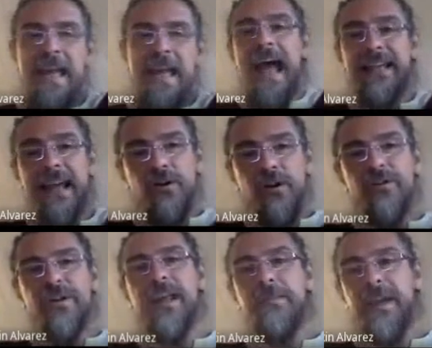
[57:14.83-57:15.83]
I can
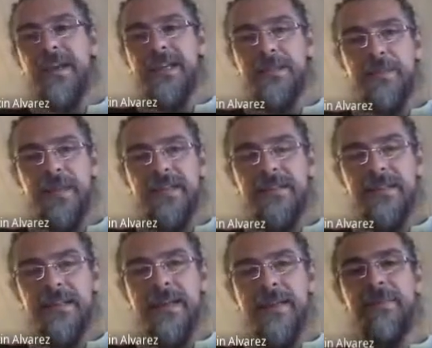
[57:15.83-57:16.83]
correlate many
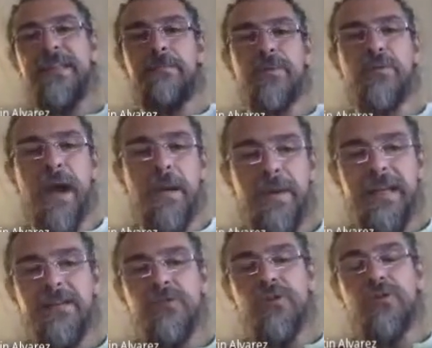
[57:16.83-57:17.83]
spins, but the
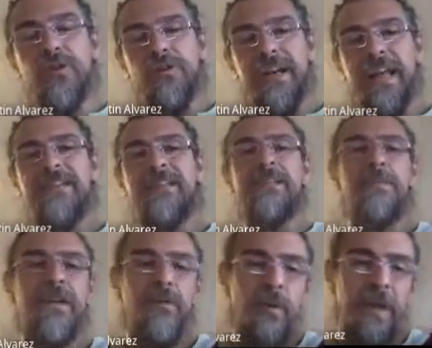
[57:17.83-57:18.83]
probability to correlate is
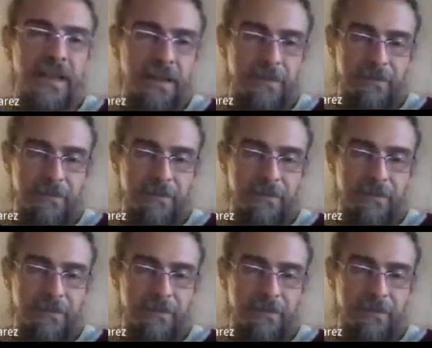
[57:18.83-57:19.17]
very weak.